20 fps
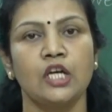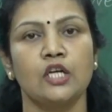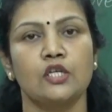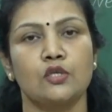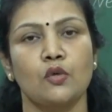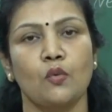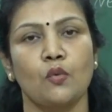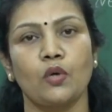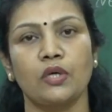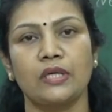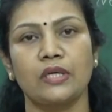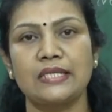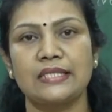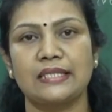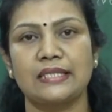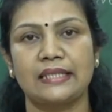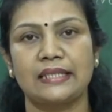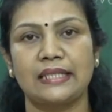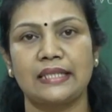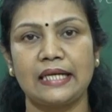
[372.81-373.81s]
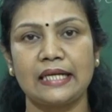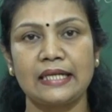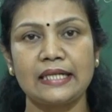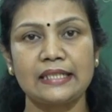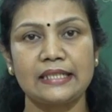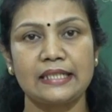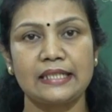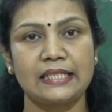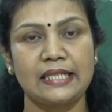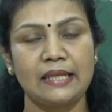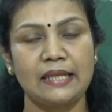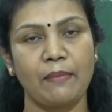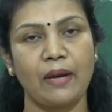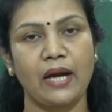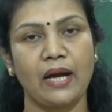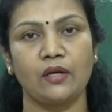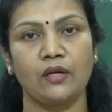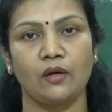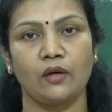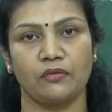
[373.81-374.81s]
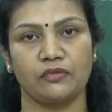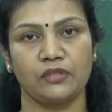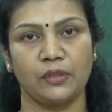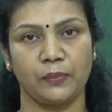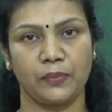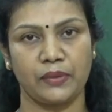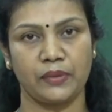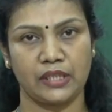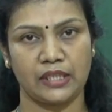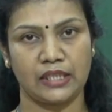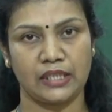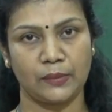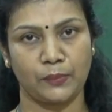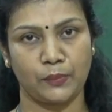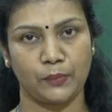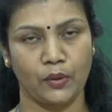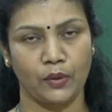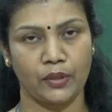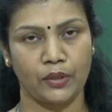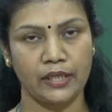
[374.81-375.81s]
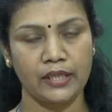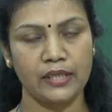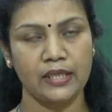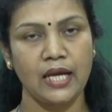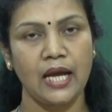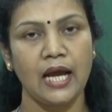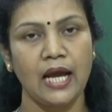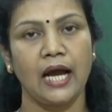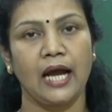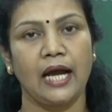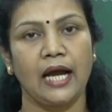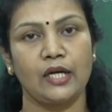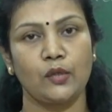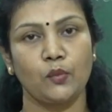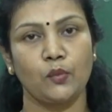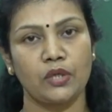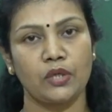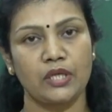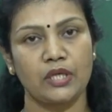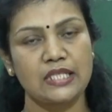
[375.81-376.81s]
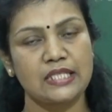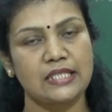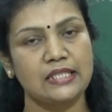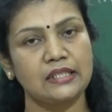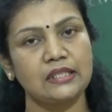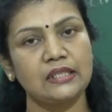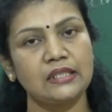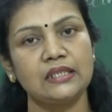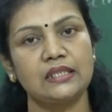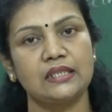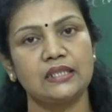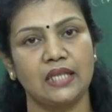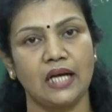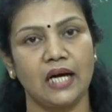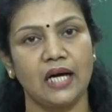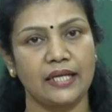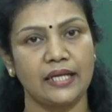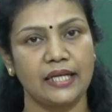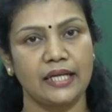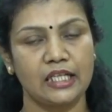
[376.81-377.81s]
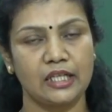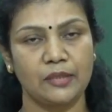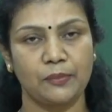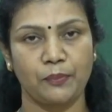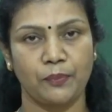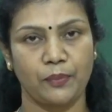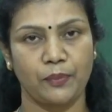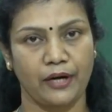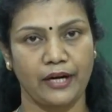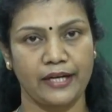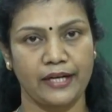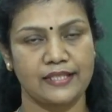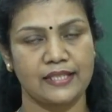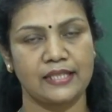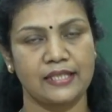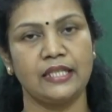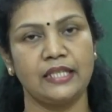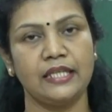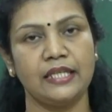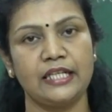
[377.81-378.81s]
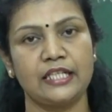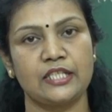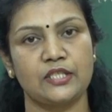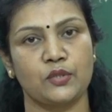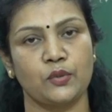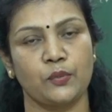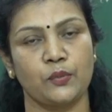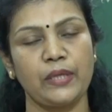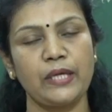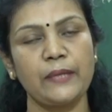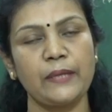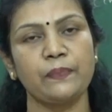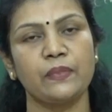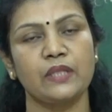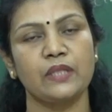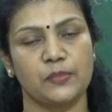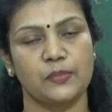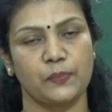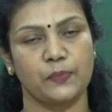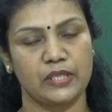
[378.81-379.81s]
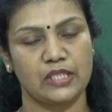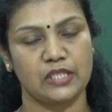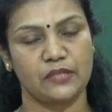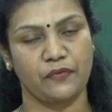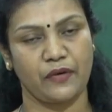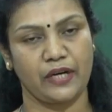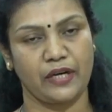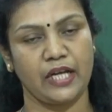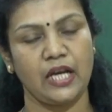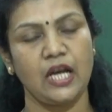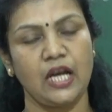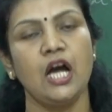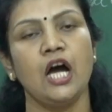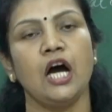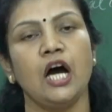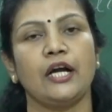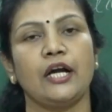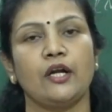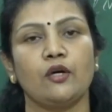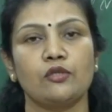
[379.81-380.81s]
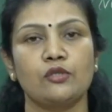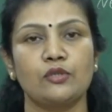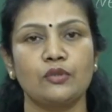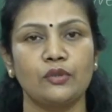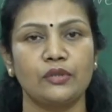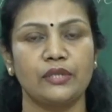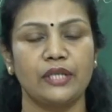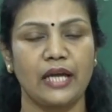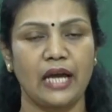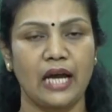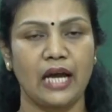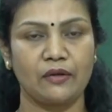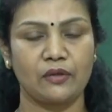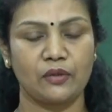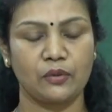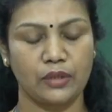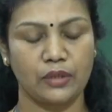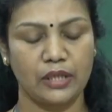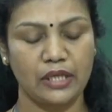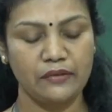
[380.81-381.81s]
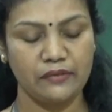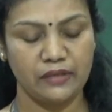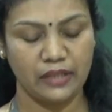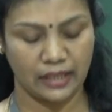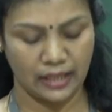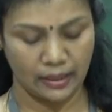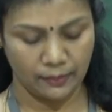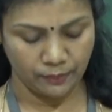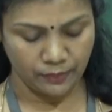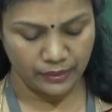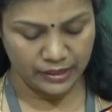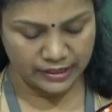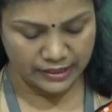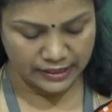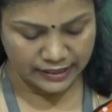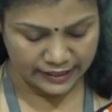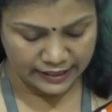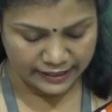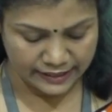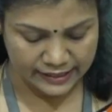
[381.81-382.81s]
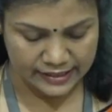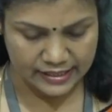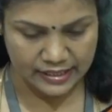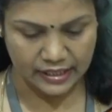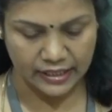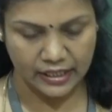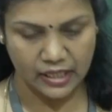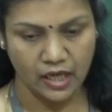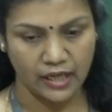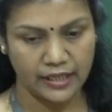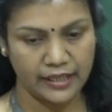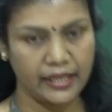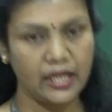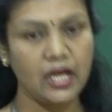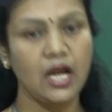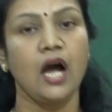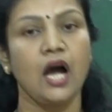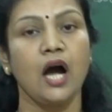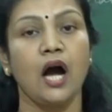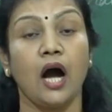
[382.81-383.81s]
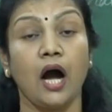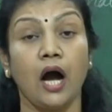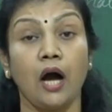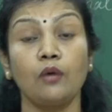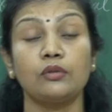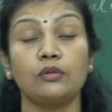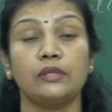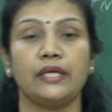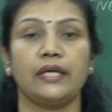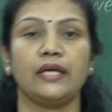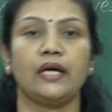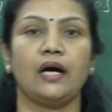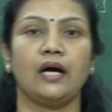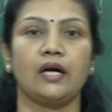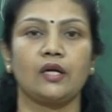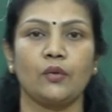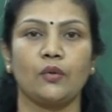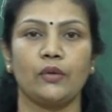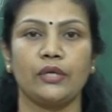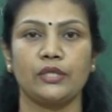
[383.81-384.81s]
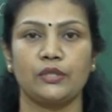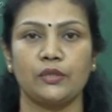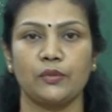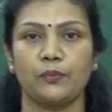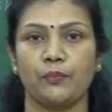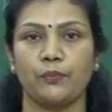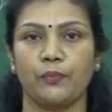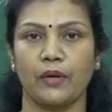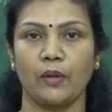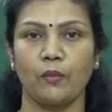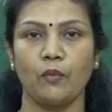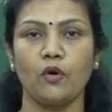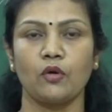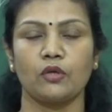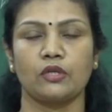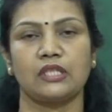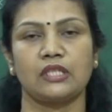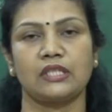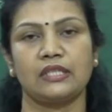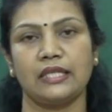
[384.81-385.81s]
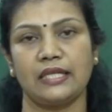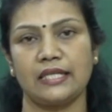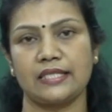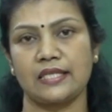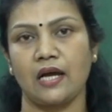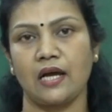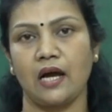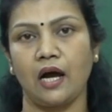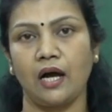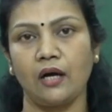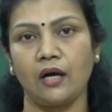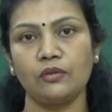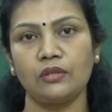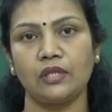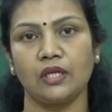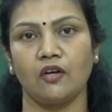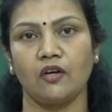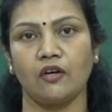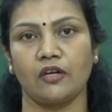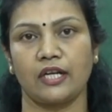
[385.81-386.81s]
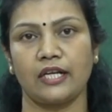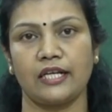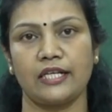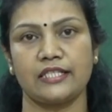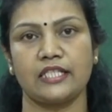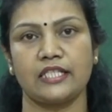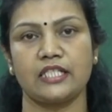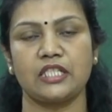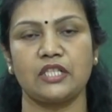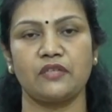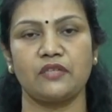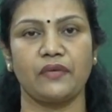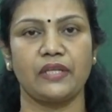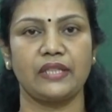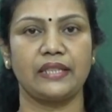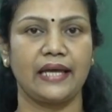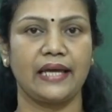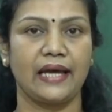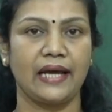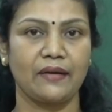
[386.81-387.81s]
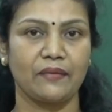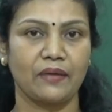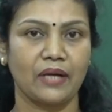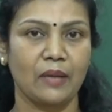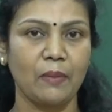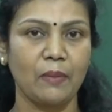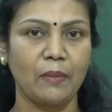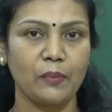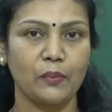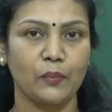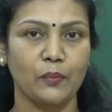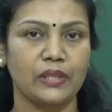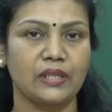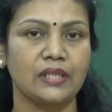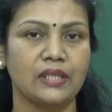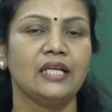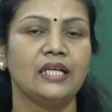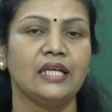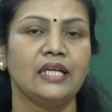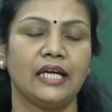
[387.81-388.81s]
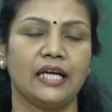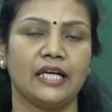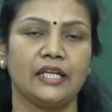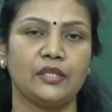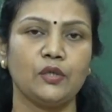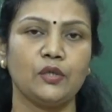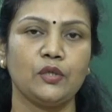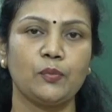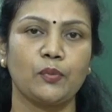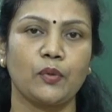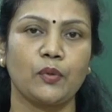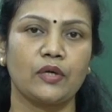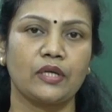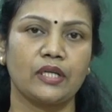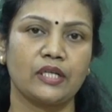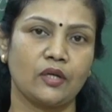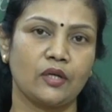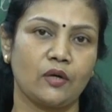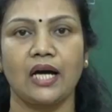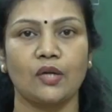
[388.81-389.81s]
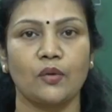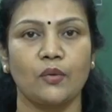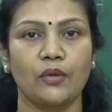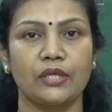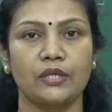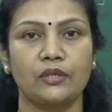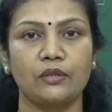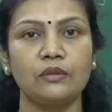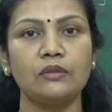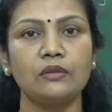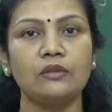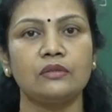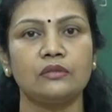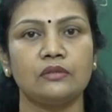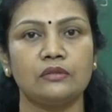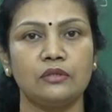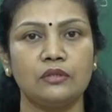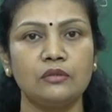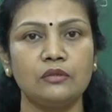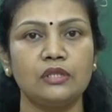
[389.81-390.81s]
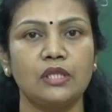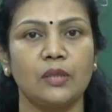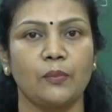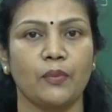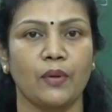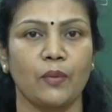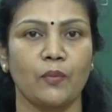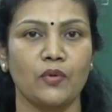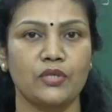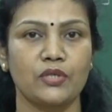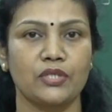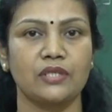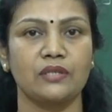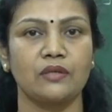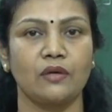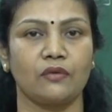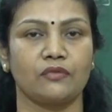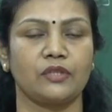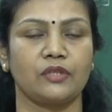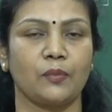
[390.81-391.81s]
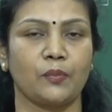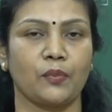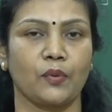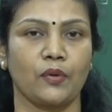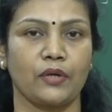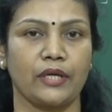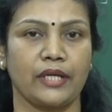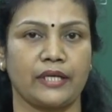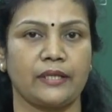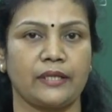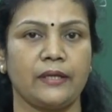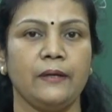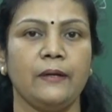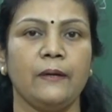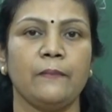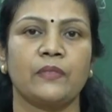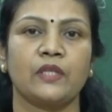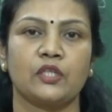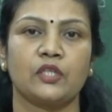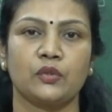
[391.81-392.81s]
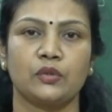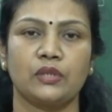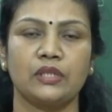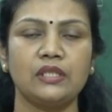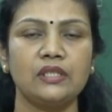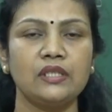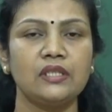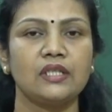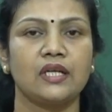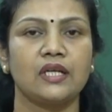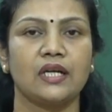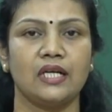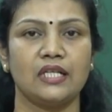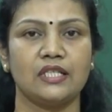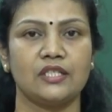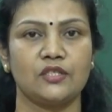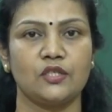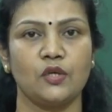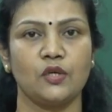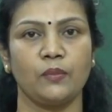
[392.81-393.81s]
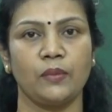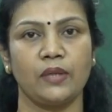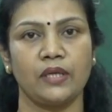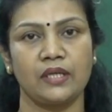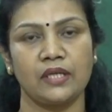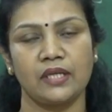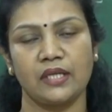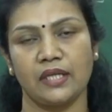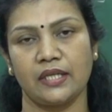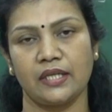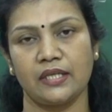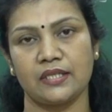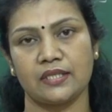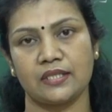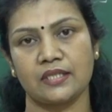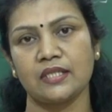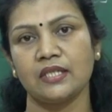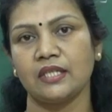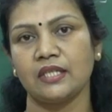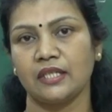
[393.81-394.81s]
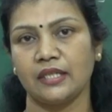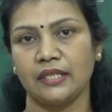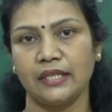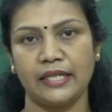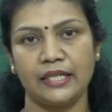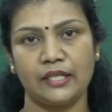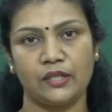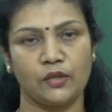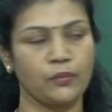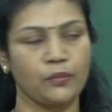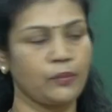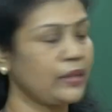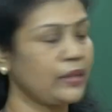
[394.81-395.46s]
So what is the current demand of the particular product and what is the target price needs to be specified, and also they have to give the complete details regarding how they are going to promote, that is how the organization, when they have come up with a new product, are going to do the promotion of the product to the consumer is need to